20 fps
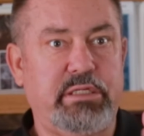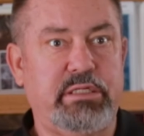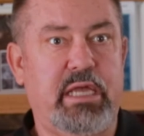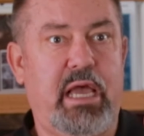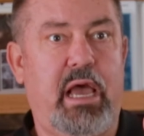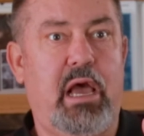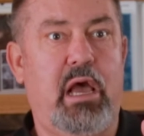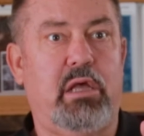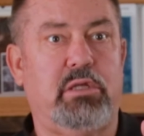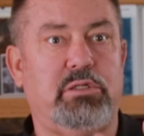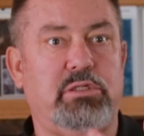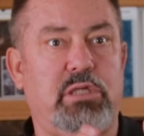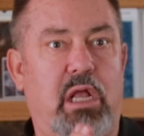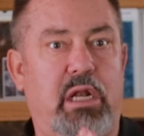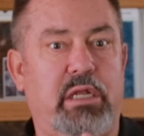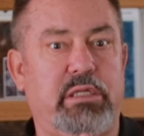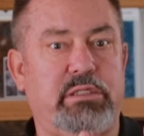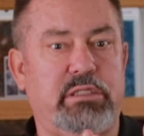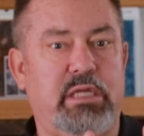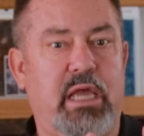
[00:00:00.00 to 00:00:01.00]
sound,
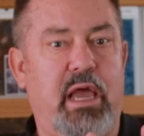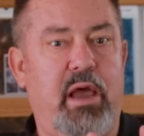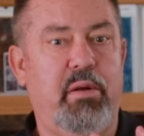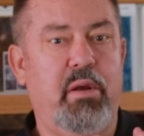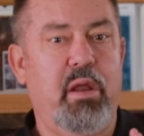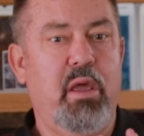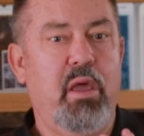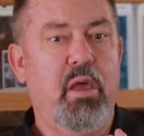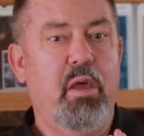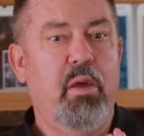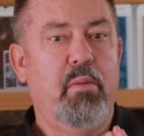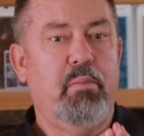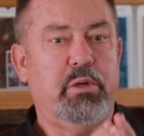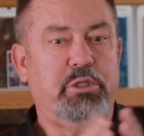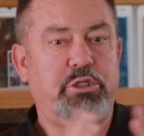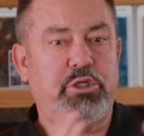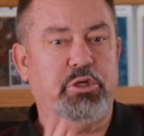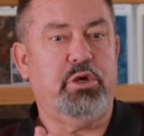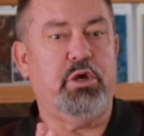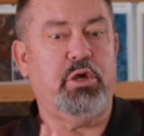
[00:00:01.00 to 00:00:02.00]
solid sound,
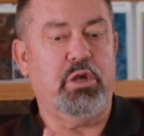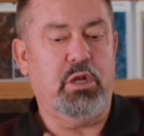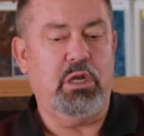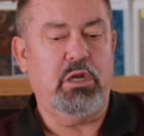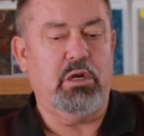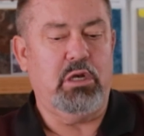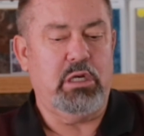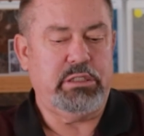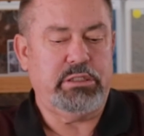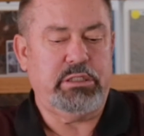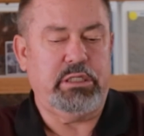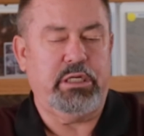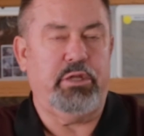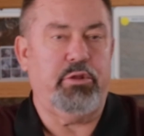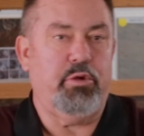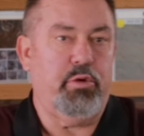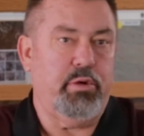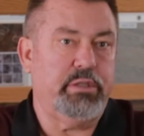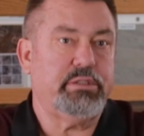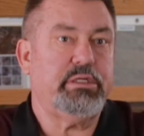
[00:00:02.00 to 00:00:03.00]
but you can clearly see
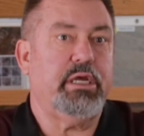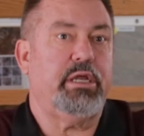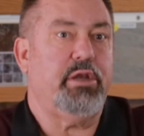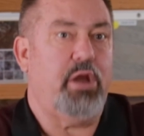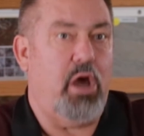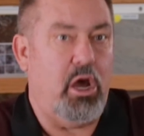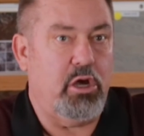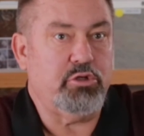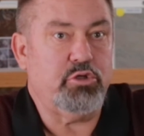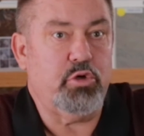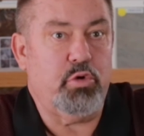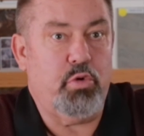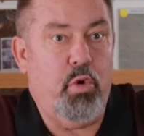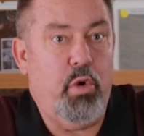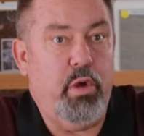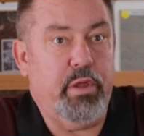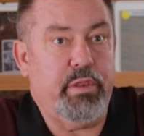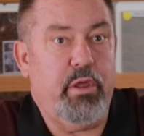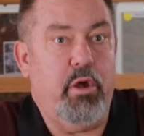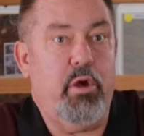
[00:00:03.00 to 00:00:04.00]
there is a nodule
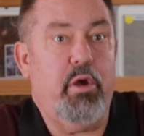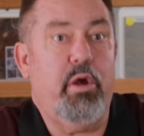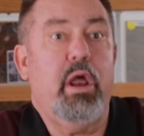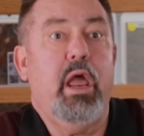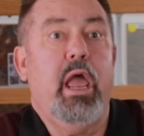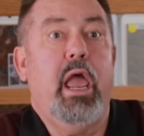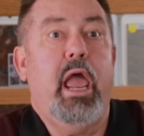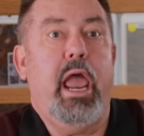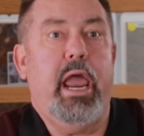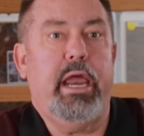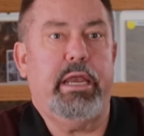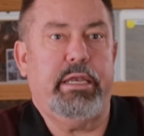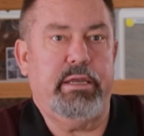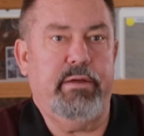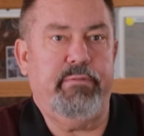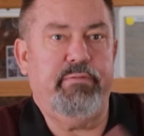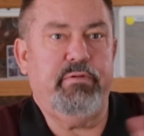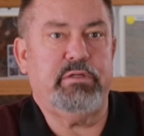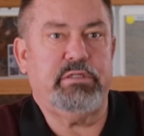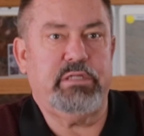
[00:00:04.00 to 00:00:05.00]
growing there, a
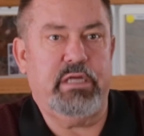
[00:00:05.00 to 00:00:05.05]
different